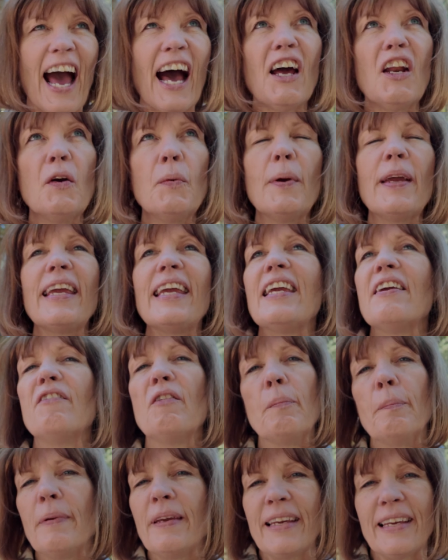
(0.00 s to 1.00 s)
how do we
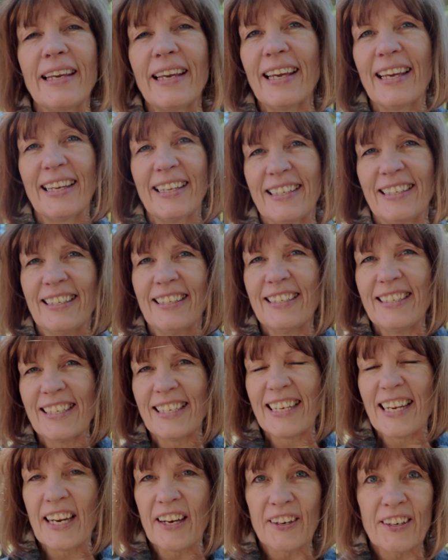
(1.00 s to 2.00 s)
even begin
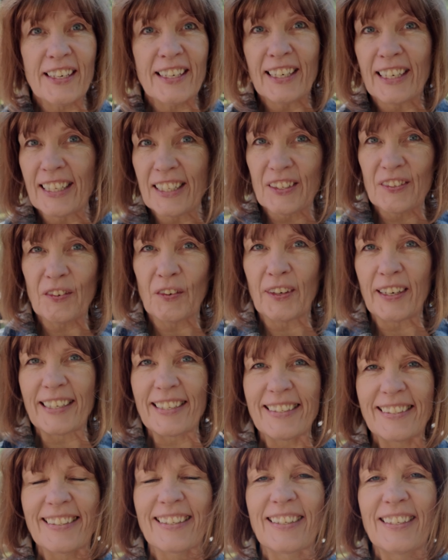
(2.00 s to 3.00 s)
to hear God's
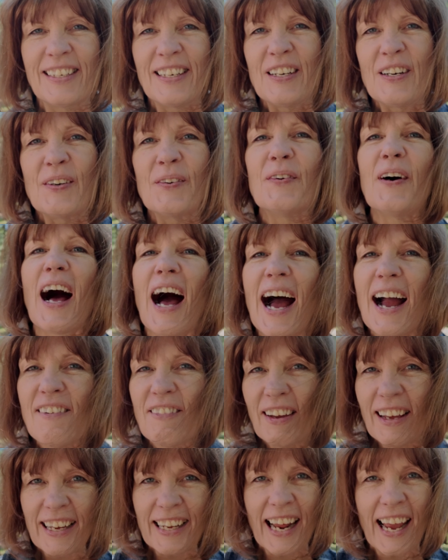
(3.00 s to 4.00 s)
voice? Well,
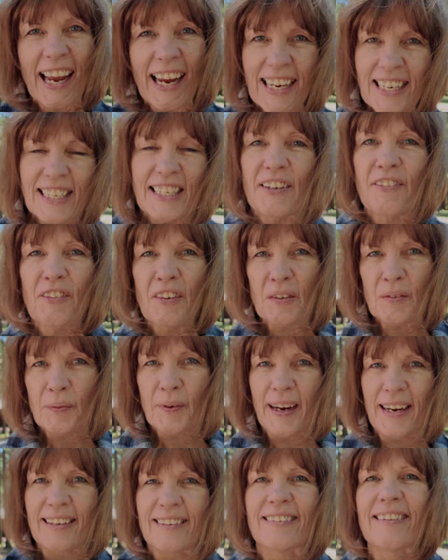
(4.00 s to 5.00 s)
I've got eight different
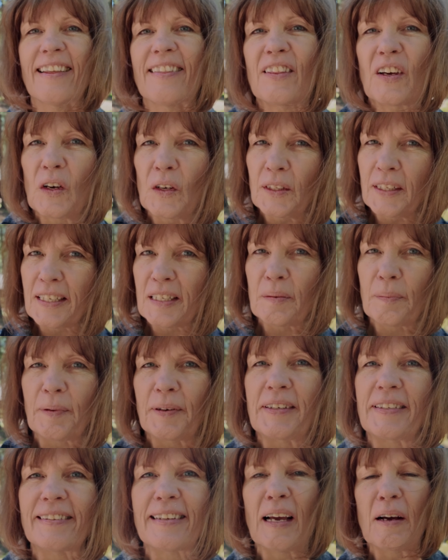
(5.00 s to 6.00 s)
ways that Holy
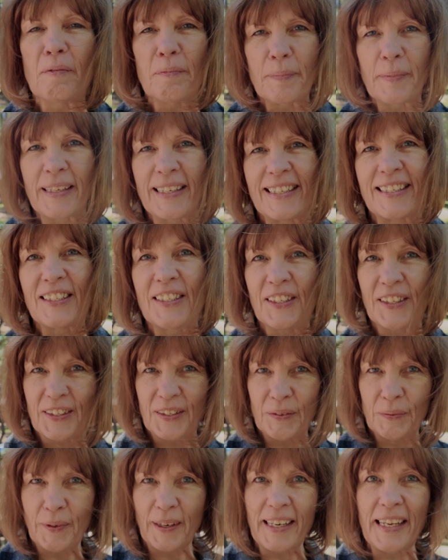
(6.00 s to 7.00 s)
Spirit's helped me
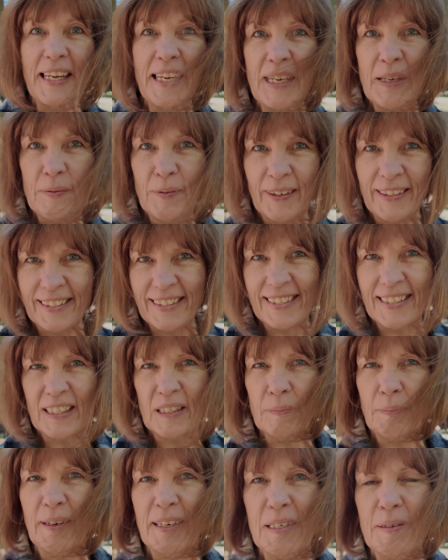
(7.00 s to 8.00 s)
discern what He wants to
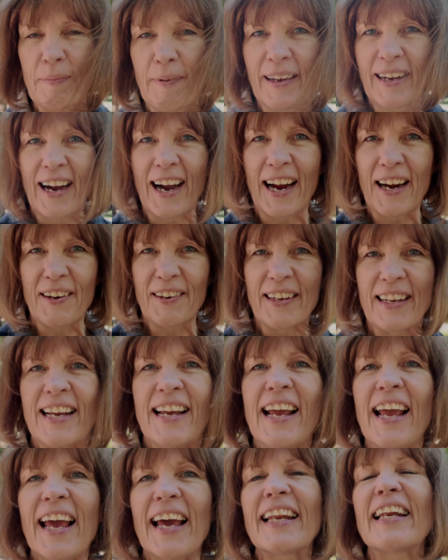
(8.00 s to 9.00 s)
speak to my heart,
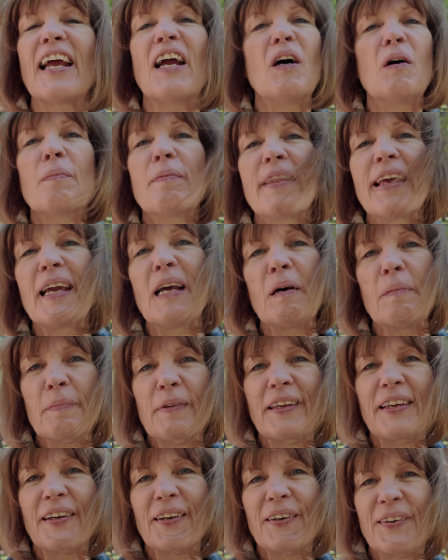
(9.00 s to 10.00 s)
and I hope they help
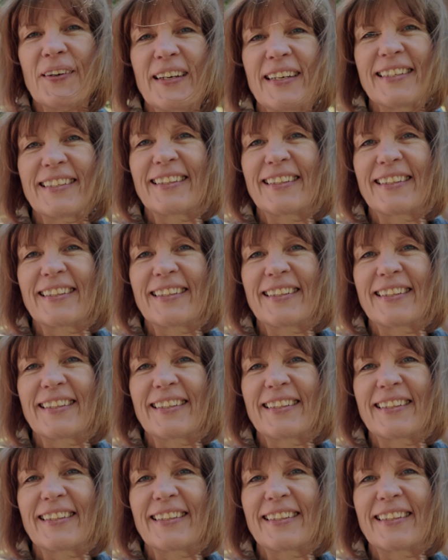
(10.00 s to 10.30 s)
you.